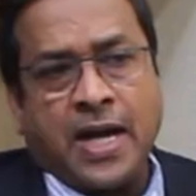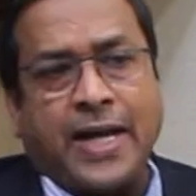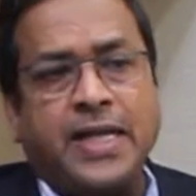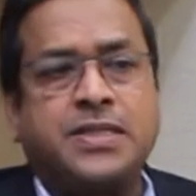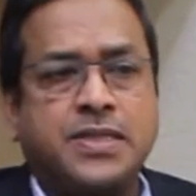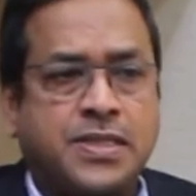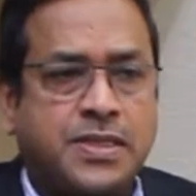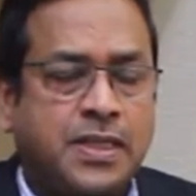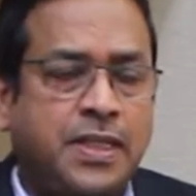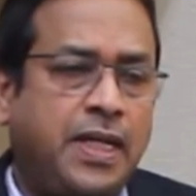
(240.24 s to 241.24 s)

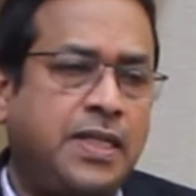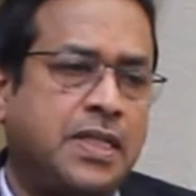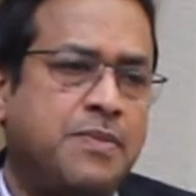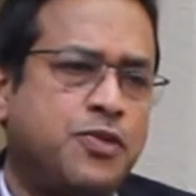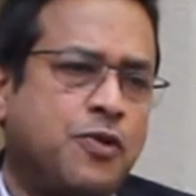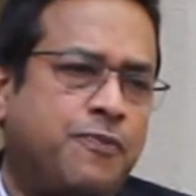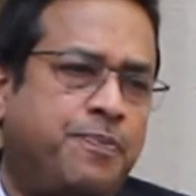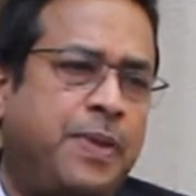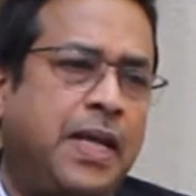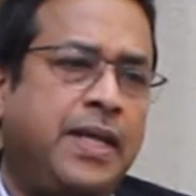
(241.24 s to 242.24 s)
hiatus in terms
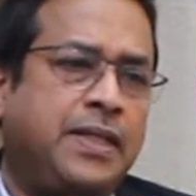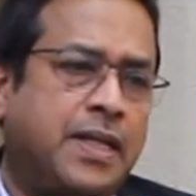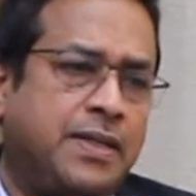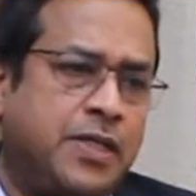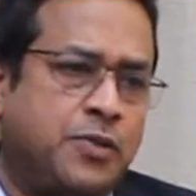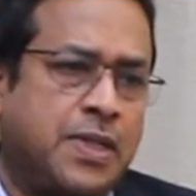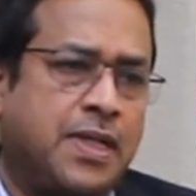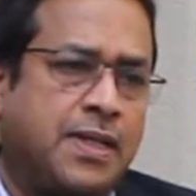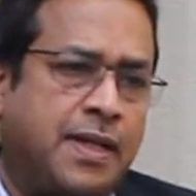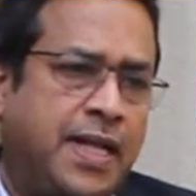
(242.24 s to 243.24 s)
of building that
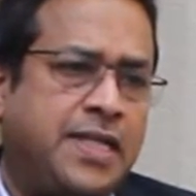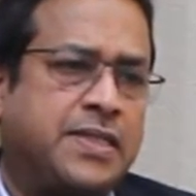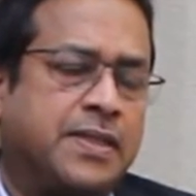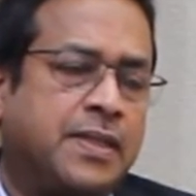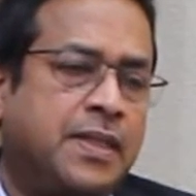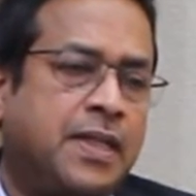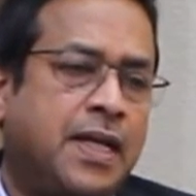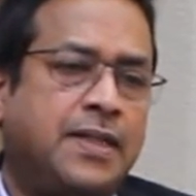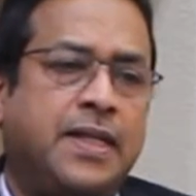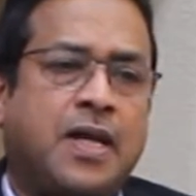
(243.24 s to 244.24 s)
network later,
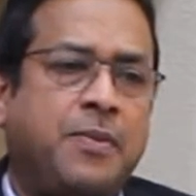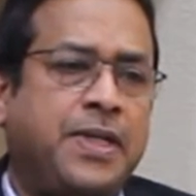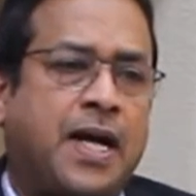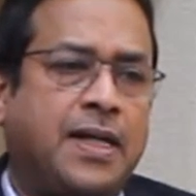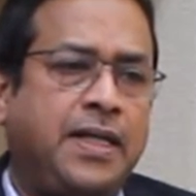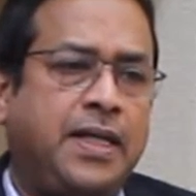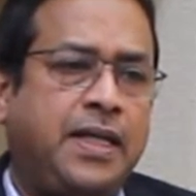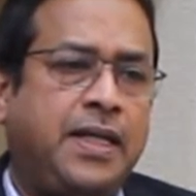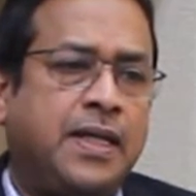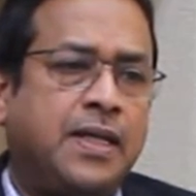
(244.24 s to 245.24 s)
and there have been hardly
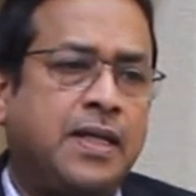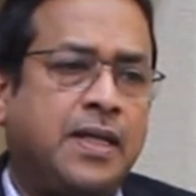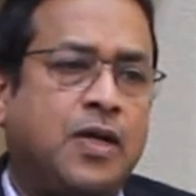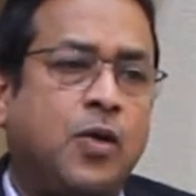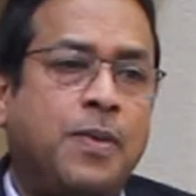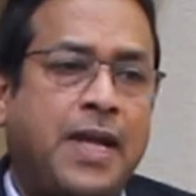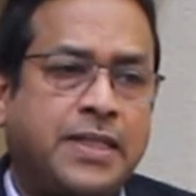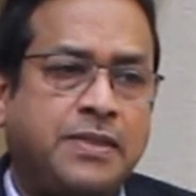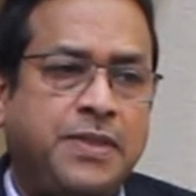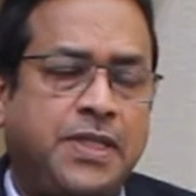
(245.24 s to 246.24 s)
any global
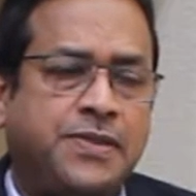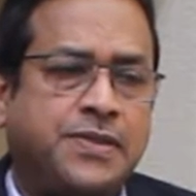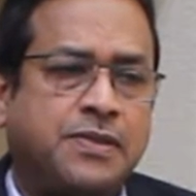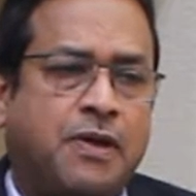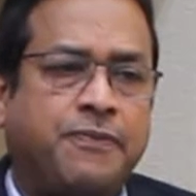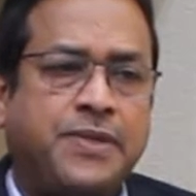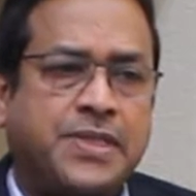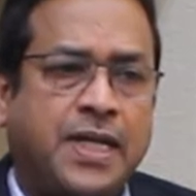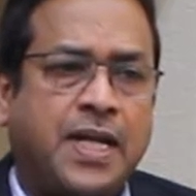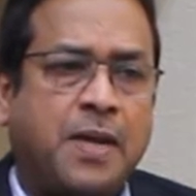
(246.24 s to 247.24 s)
activities of
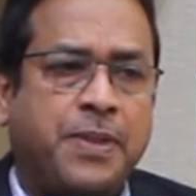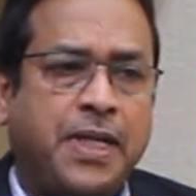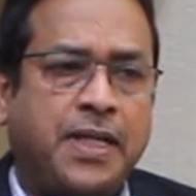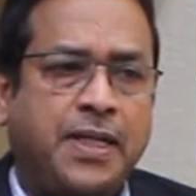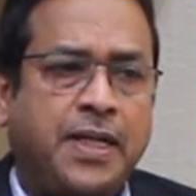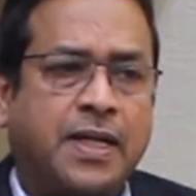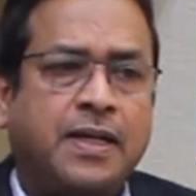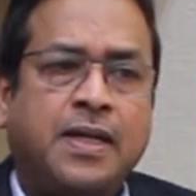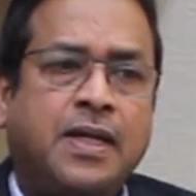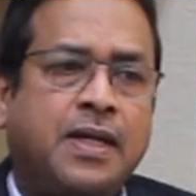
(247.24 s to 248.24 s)
design happening in
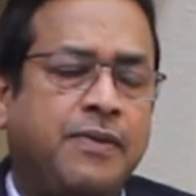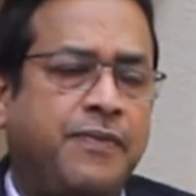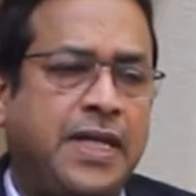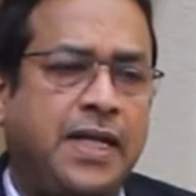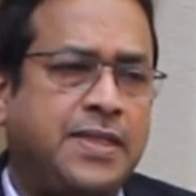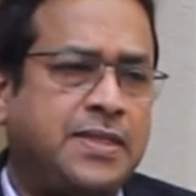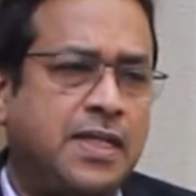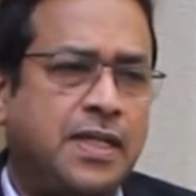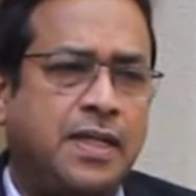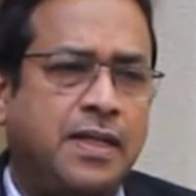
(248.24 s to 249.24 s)
India. Very
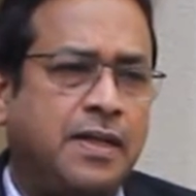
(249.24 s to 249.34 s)
little,